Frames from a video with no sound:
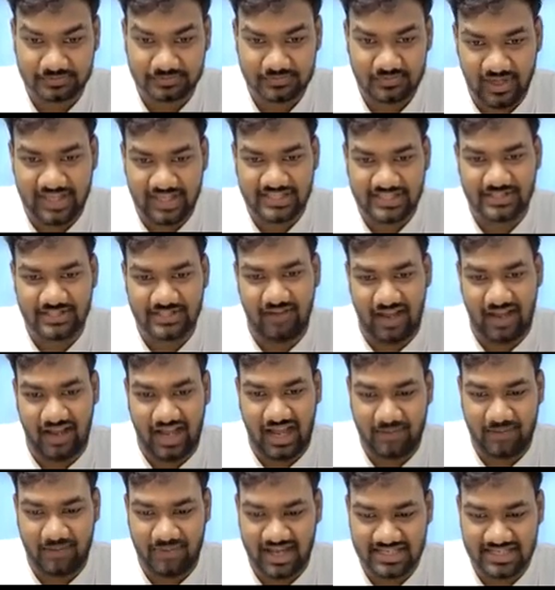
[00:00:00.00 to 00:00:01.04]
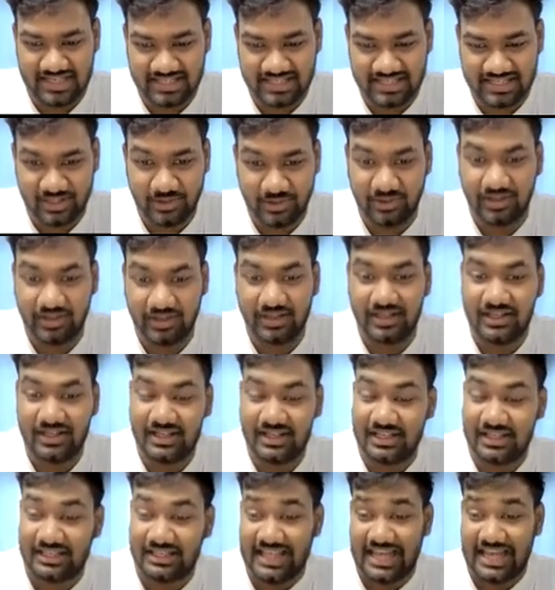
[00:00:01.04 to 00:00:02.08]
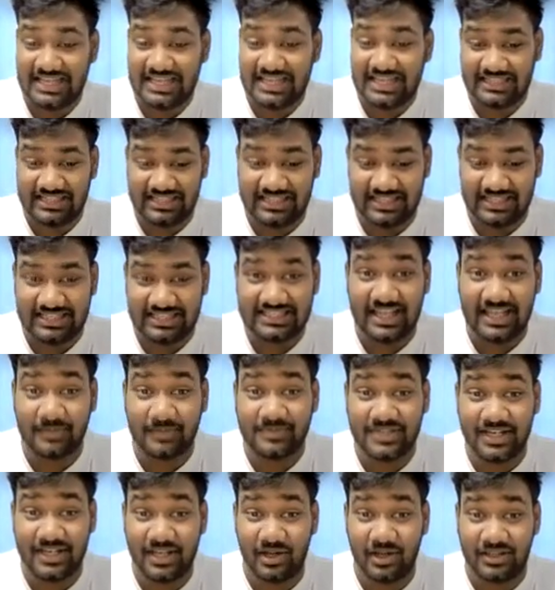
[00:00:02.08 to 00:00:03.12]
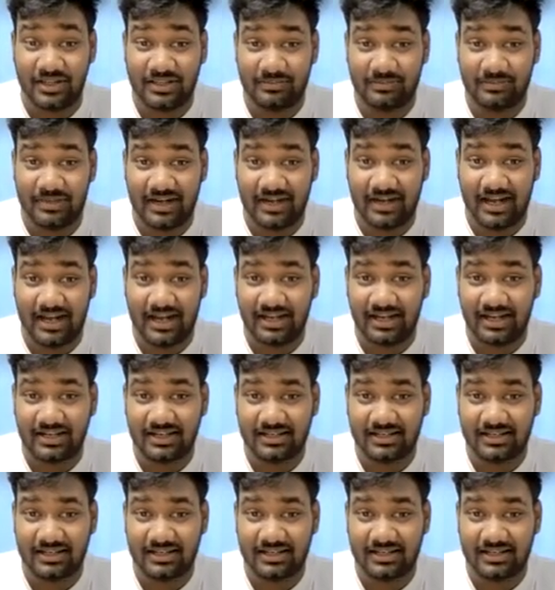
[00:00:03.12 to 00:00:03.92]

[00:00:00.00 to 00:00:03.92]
Okay, so I'm asking you, there is a subsidy on the product.